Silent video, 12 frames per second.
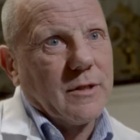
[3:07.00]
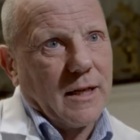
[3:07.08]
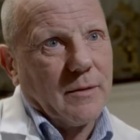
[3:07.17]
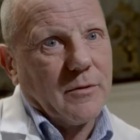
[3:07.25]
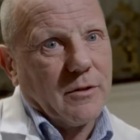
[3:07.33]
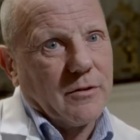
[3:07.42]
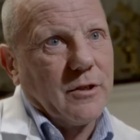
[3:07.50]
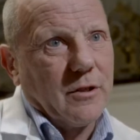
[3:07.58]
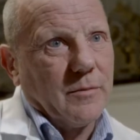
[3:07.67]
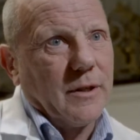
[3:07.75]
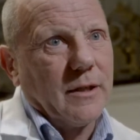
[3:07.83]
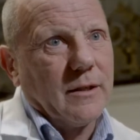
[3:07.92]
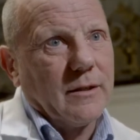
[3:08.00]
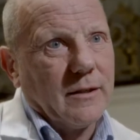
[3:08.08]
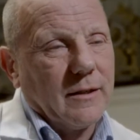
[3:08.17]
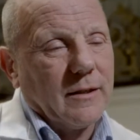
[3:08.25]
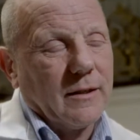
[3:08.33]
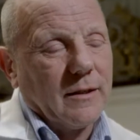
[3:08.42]
time-consuming
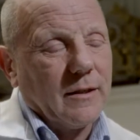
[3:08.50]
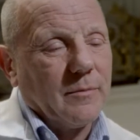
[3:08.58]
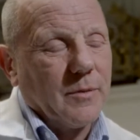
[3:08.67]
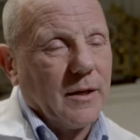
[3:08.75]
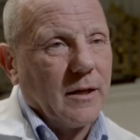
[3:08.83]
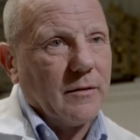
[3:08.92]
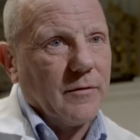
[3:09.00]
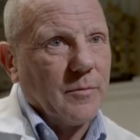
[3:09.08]
part of